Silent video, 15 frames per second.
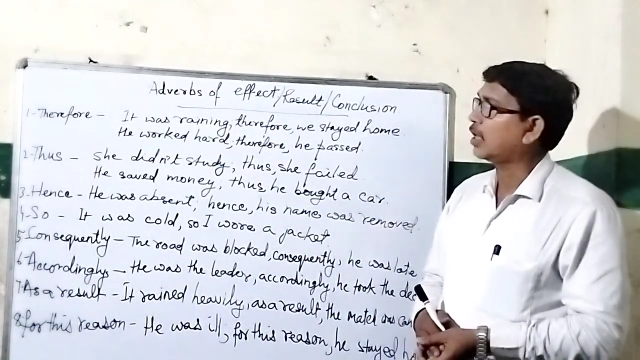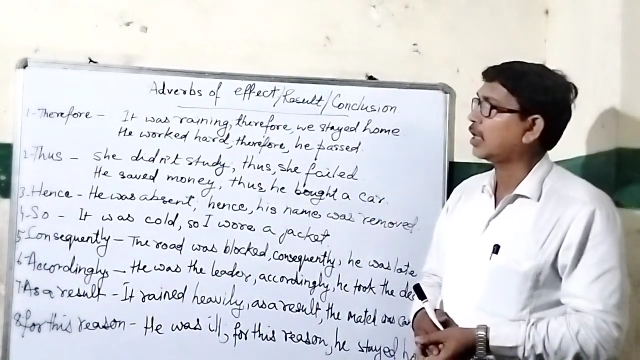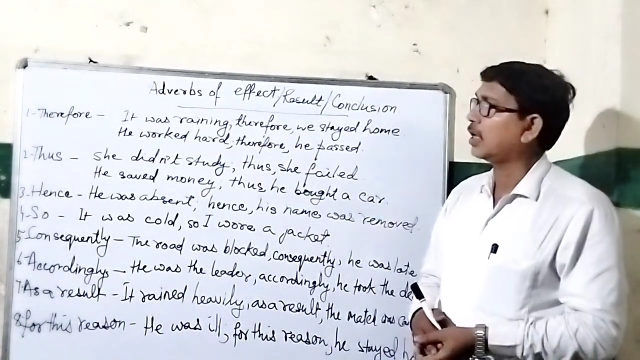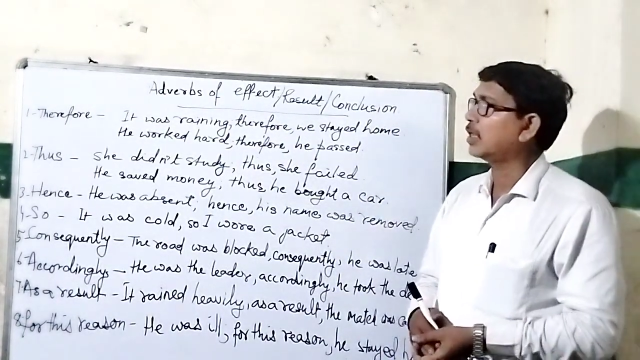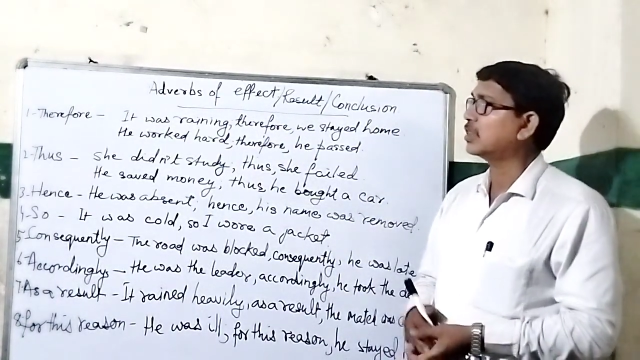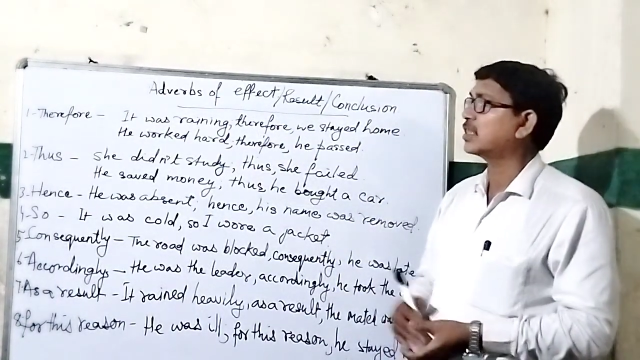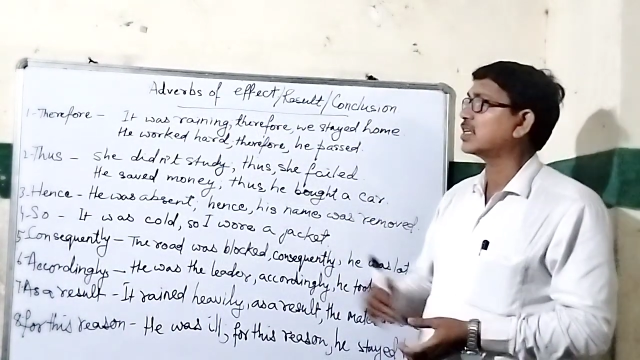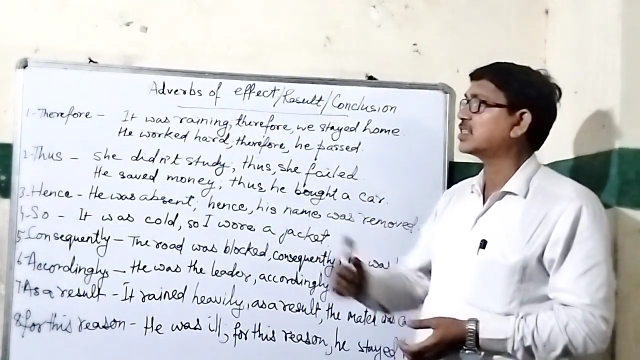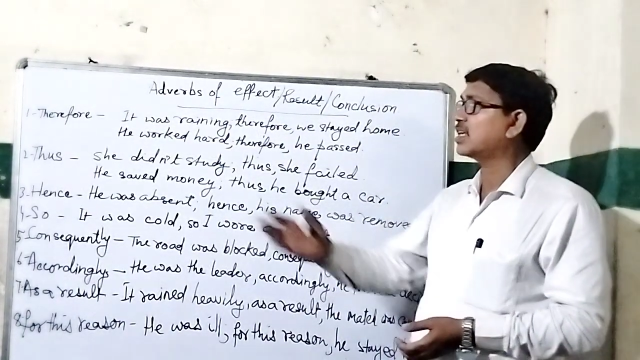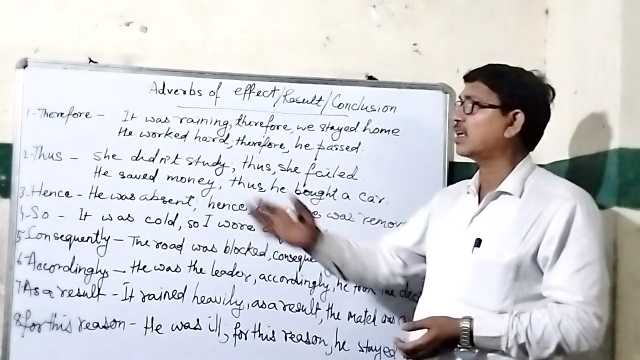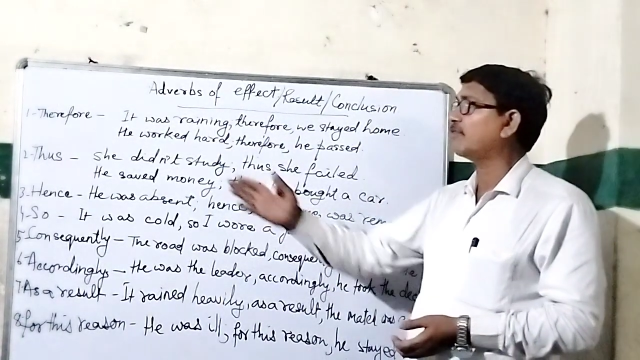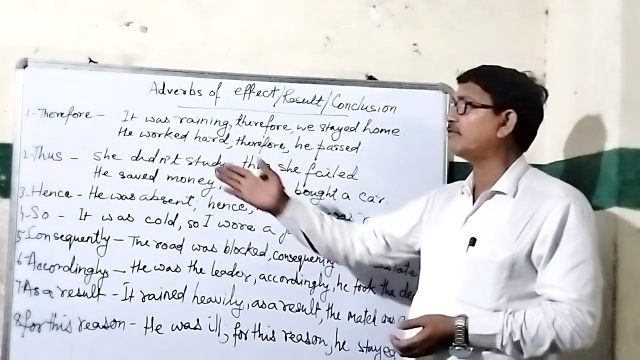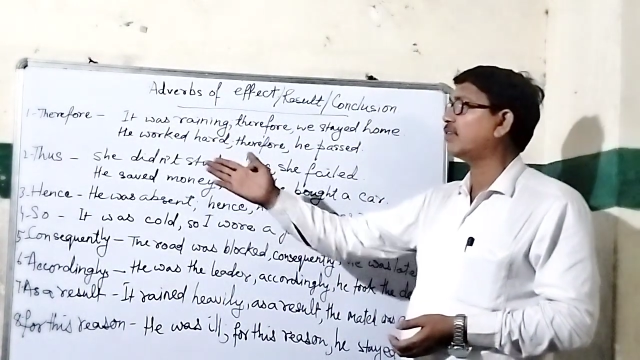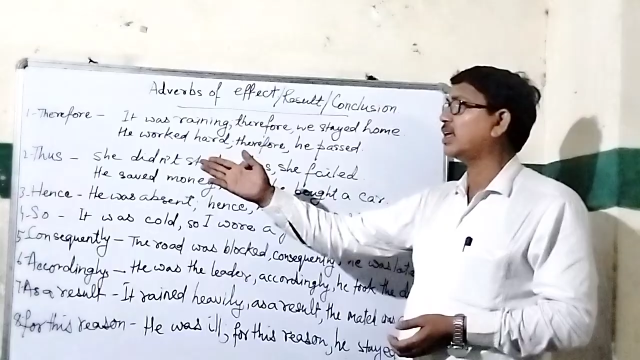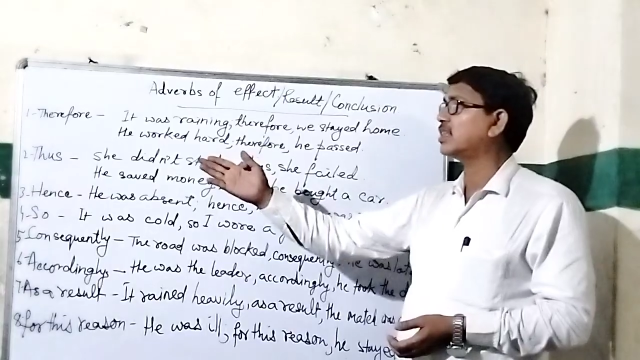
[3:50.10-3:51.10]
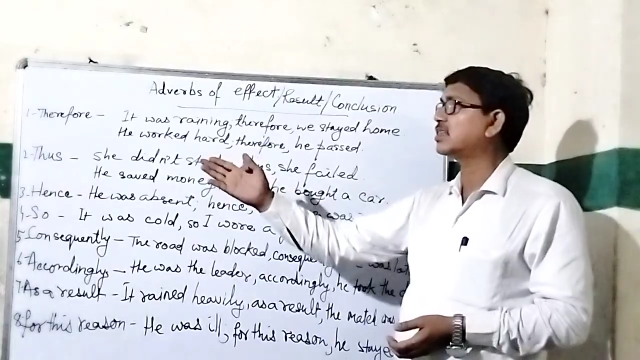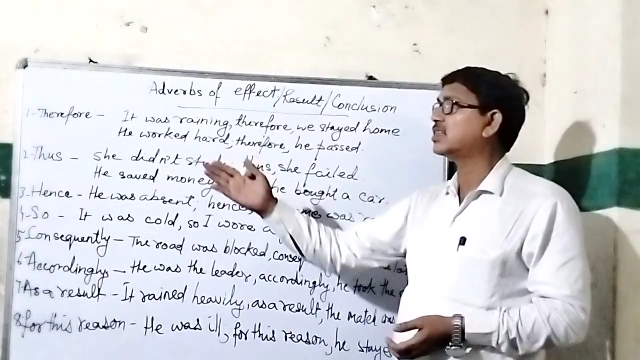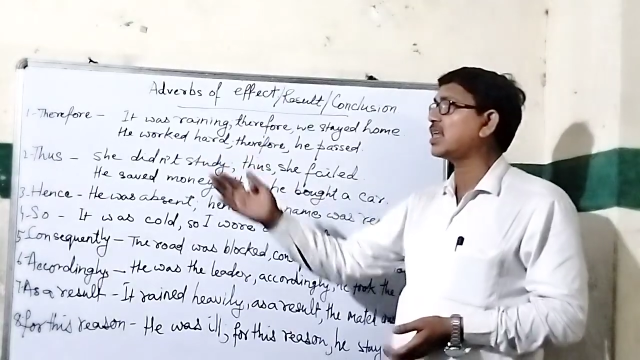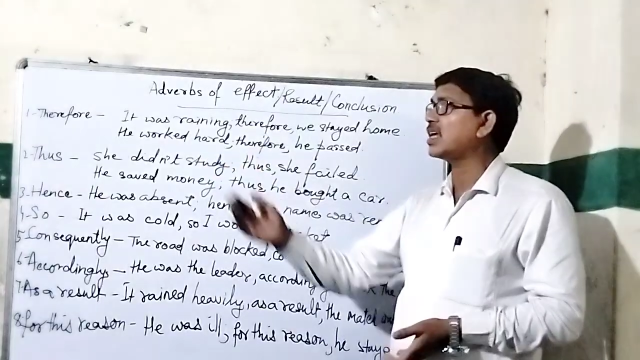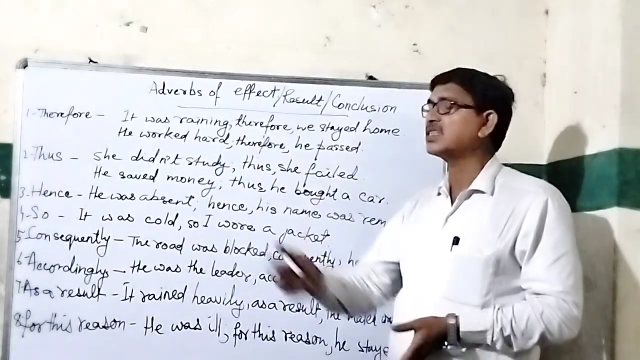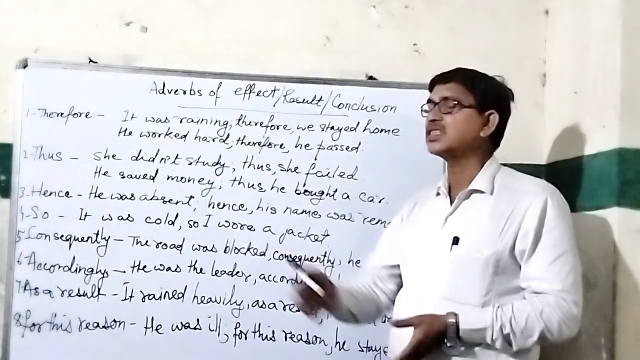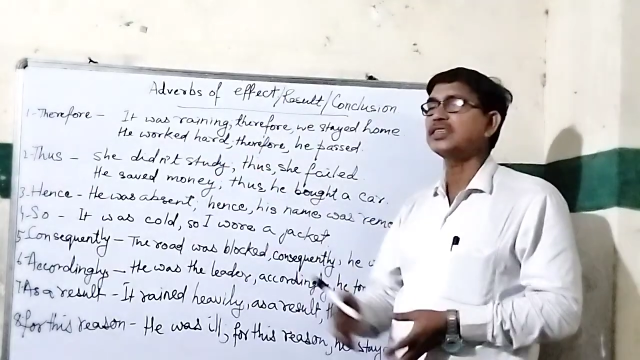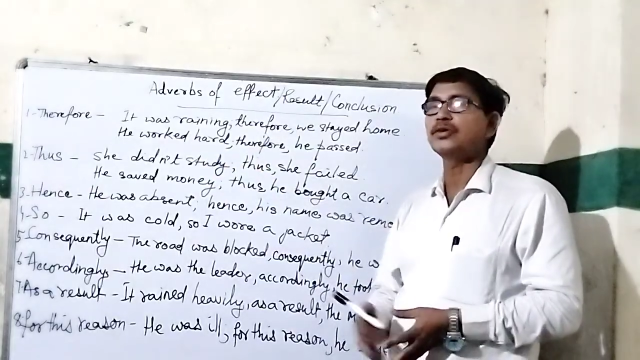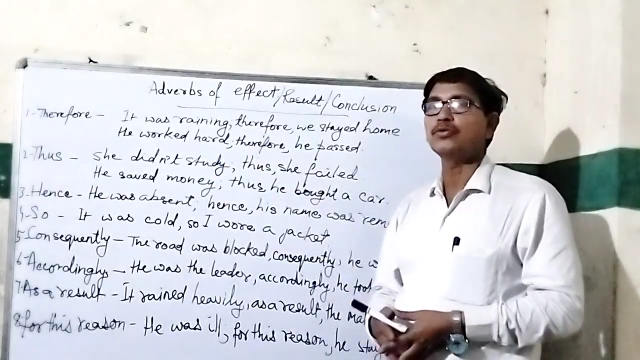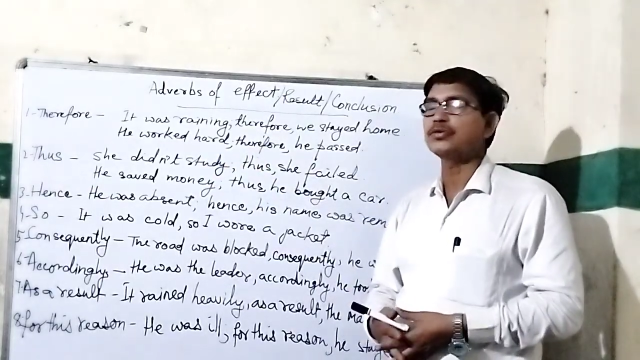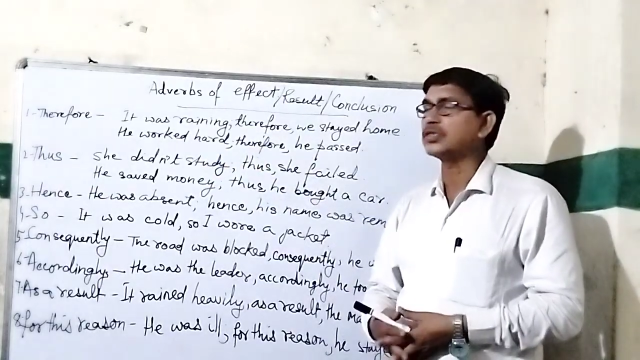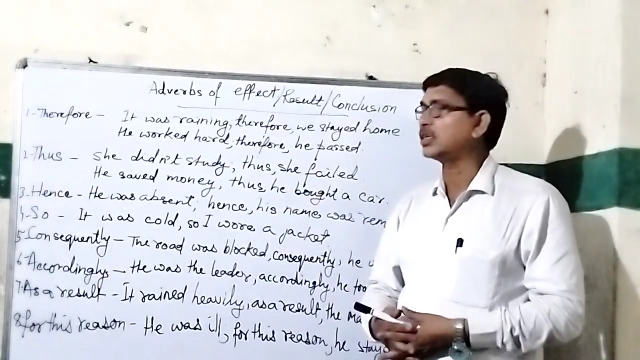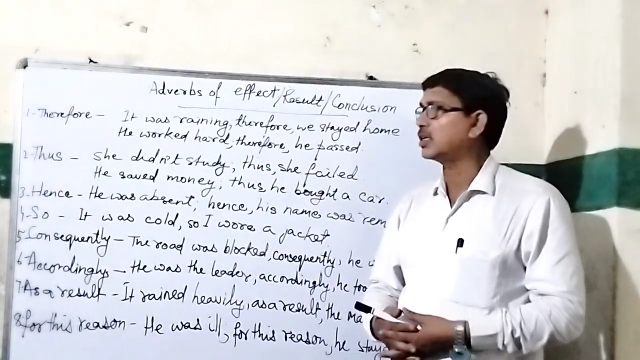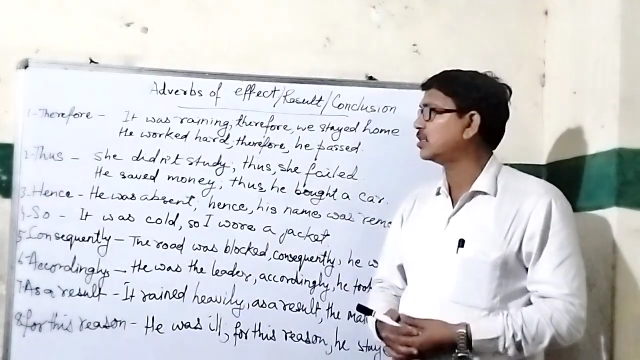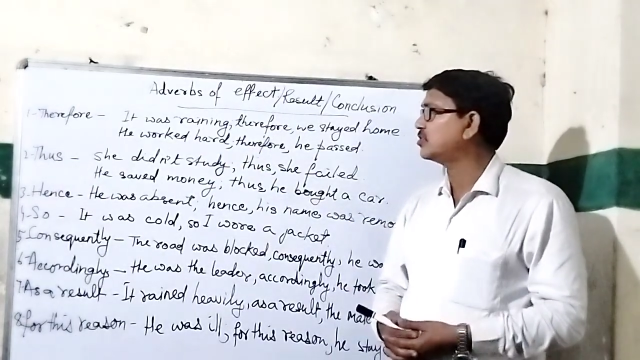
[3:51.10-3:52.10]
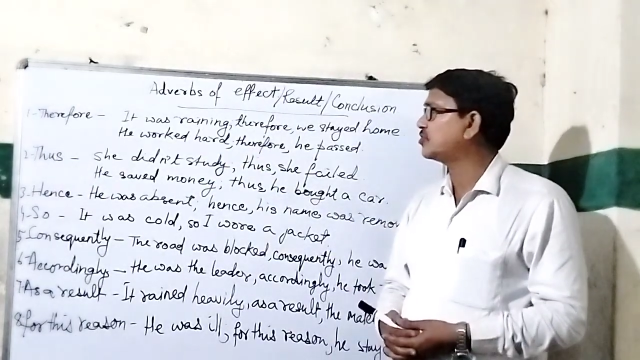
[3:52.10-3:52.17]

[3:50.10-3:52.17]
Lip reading: In the same way, thus you see,